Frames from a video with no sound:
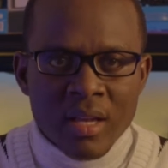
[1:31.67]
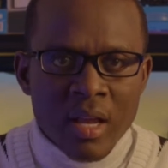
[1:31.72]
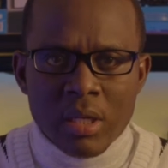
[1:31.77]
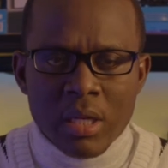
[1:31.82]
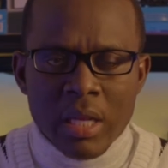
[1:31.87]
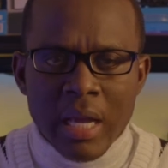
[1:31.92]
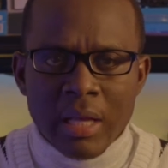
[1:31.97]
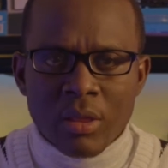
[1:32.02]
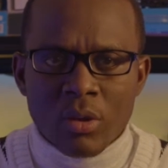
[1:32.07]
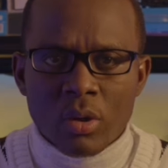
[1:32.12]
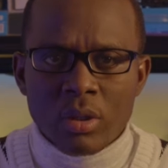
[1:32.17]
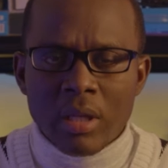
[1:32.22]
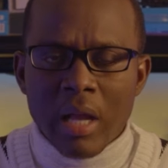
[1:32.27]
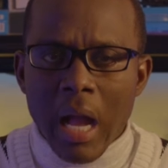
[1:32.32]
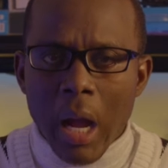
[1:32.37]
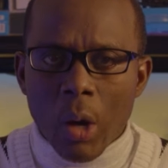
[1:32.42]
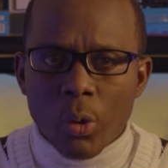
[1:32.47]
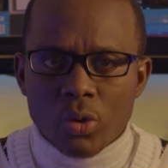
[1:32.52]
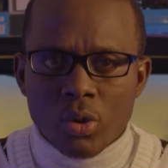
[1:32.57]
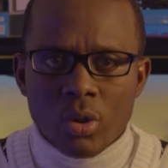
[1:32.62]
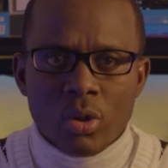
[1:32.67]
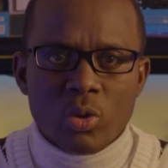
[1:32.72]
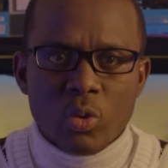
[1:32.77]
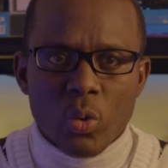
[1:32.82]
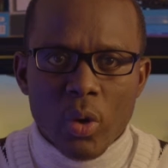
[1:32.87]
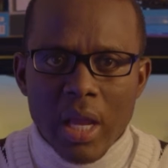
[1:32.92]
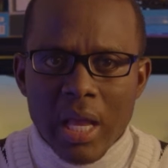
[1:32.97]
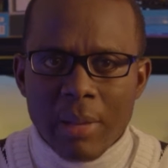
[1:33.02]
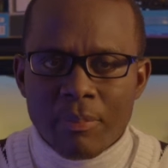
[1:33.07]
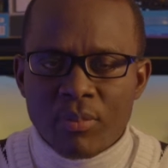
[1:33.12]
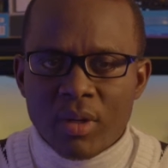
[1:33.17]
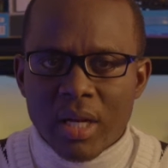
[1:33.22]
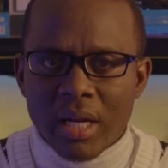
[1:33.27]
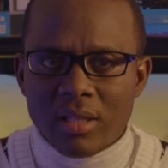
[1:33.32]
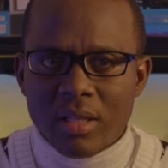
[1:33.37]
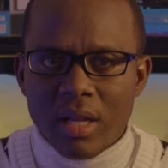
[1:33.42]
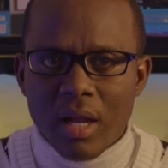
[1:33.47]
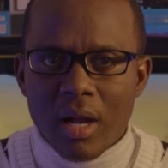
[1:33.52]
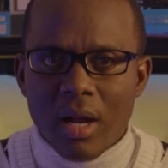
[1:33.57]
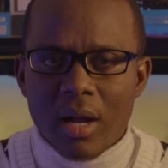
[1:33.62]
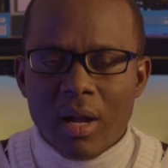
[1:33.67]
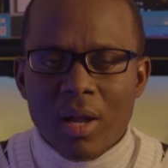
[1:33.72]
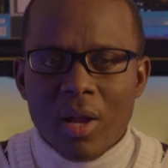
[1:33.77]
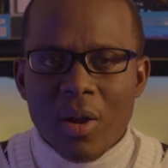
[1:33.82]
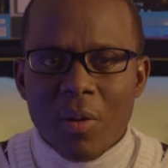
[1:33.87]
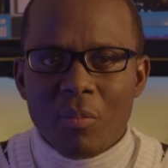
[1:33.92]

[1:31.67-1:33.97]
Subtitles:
they are not out to help Qatar,